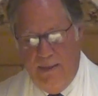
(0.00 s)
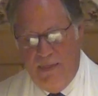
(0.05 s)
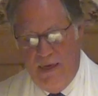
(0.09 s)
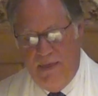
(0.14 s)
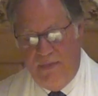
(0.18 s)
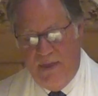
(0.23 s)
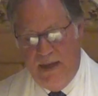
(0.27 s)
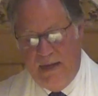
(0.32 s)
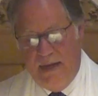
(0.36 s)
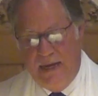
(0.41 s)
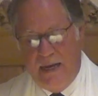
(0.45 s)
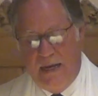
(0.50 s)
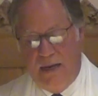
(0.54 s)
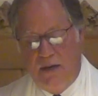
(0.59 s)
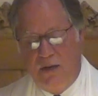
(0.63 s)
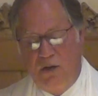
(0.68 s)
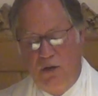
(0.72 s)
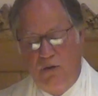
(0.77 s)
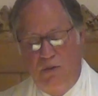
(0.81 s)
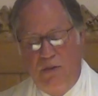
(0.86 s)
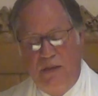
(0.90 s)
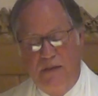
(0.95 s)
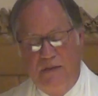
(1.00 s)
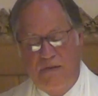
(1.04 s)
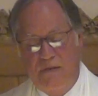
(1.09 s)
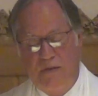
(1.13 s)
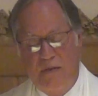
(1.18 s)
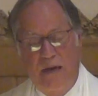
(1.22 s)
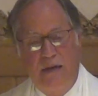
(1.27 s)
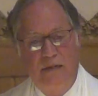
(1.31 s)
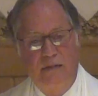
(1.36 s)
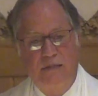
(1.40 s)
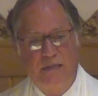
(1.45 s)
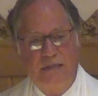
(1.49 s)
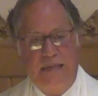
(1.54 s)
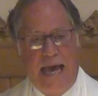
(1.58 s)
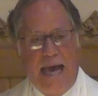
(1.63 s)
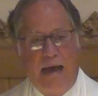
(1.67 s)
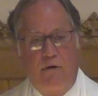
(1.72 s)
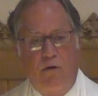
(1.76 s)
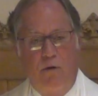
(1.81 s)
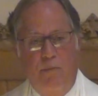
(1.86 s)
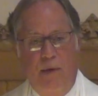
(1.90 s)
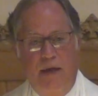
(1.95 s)
that they needed to do this
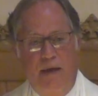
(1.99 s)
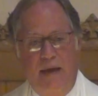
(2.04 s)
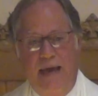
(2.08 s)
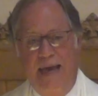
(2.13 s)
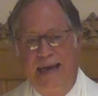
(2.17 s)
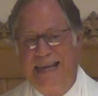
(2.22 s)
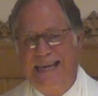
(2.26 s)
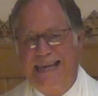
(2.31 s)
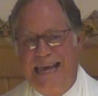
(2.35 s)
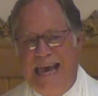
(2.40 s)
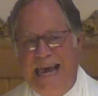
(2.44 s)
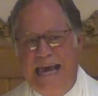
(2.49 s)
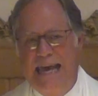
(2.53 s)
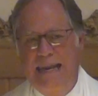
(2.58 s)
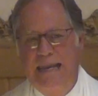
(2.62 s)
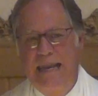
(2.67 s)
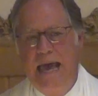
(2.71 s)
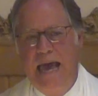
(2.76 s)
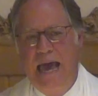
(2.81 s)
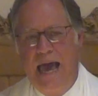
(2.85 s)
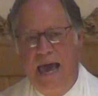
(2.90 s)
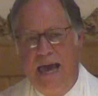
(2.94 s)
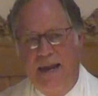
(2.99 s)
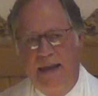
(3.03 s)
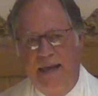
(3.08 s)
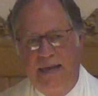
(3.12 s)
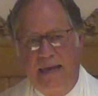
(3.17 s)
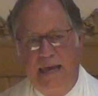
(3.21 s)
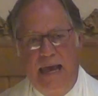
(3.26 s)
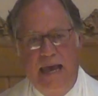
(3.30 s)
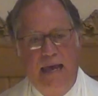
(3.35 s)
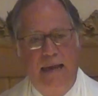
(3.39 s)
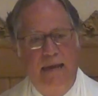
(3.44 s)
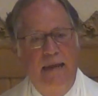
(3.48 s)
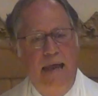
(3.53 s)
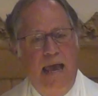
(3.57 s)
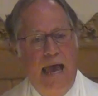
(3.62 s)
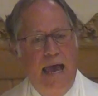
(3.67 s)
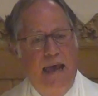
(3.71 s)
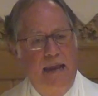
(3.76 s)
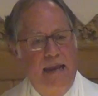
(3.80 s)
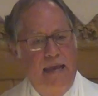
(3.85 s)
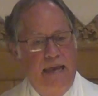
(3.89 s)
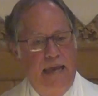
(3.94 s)
sacrament again and
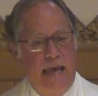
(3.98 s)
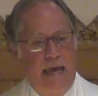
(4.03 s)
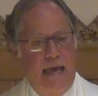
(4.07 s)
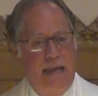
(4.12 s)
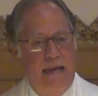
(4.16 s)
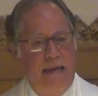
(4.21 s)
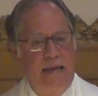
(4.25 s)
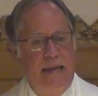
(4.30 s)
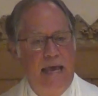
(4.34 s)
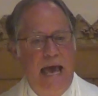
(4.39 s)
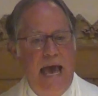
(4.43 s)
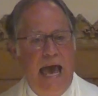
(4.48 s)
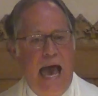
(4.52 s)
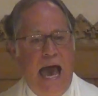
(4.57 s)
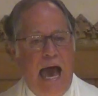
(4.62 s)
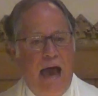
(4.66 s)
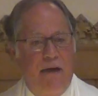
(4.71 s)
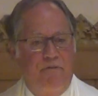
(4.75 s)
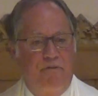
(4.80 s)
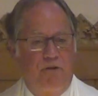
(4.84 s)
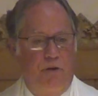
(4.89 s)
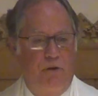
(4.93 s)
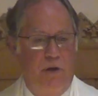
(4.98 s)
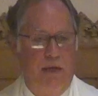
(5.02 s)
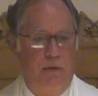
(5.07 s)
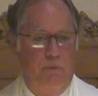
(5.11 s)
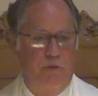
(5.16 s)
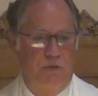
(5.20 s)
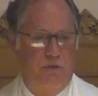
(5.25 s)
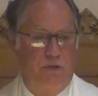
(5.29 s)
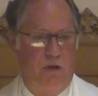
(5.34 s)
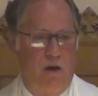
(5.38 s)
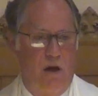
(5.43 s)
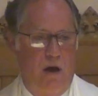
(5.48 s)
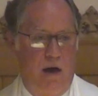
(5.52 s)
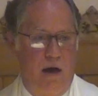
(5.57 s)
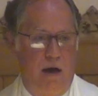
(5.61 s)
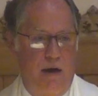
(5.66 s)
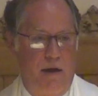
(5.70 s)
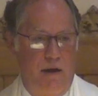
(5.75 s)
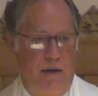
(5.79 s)
again and again after he was gone.